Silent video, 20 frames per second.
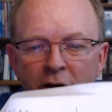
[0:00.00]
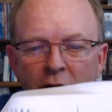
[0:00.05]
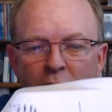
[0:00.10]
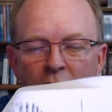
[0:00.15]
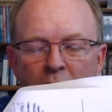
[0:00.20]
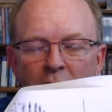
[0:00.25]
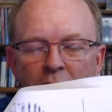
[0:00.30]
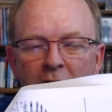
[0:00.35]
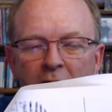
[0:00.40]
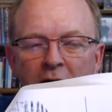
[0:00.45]

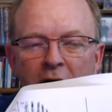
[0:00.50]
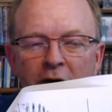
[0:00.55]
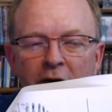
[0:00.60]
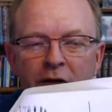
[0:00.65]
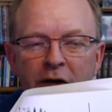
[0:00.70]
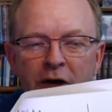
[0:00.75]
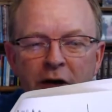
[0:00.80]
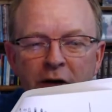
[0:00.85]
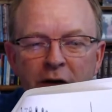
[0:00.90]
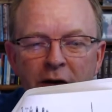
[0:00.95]
where we have
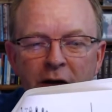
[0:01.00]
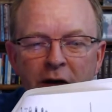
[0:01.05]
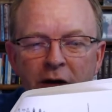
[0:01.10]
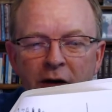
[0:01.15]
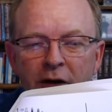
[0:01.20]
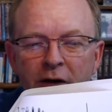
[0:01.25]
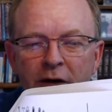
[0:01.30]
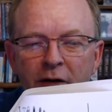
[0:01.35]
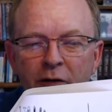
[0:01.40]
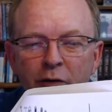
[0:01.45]
a
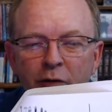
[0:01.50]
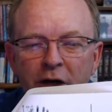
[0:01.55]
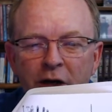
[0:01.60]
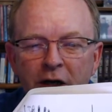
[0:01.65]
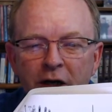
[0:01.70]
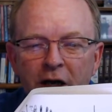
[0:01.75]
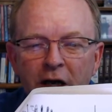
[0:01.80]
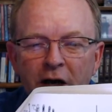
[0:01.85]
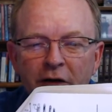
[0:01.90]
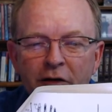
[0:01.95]
uh, we
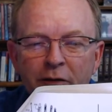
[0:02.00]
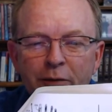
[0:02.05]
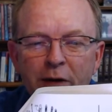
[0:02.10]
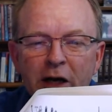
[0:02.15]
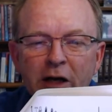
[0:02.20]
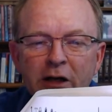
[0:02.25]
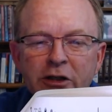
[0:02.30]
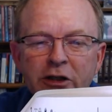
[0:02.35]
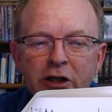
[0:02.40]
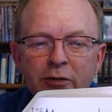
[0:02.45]
can have a
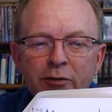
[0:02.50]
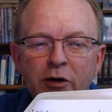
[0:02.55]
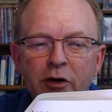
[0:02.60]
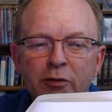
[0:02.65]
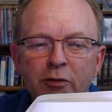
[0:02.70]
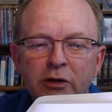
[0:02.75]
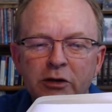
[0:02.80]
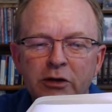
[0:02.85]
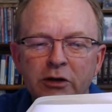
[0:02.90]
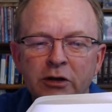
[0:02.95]
balancing of
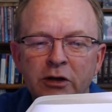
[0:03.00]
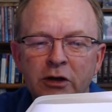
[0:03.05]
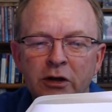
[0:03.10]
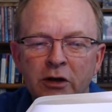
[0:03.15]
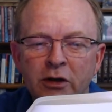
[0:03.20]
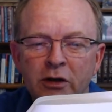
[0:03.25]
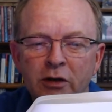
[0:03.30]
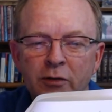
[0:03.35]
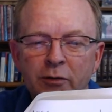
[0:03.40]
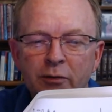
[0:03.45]
moments
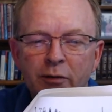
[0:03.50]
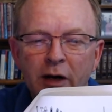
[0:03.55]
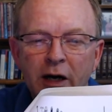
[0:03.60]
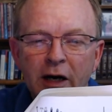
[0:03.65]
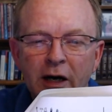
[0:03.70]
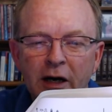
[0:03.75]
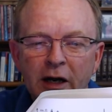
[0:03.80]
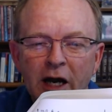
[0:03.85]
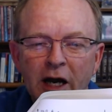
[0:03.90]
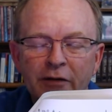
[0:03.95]

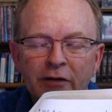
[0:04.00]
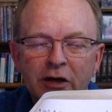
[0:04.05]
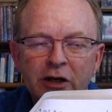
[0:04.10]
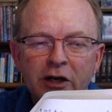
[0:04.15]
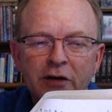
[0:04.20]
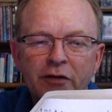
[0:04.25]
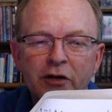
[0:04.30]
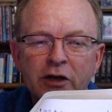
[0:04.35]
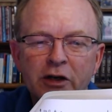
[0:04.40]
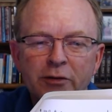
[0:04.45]
by having
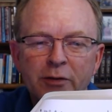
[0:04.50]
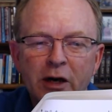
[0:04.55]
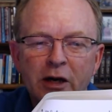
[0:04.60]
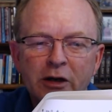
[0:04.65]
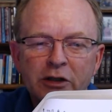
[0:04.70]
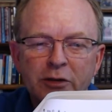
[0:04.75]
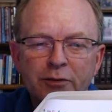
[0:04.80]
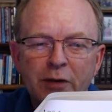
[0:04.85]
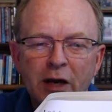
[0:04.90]
different amounts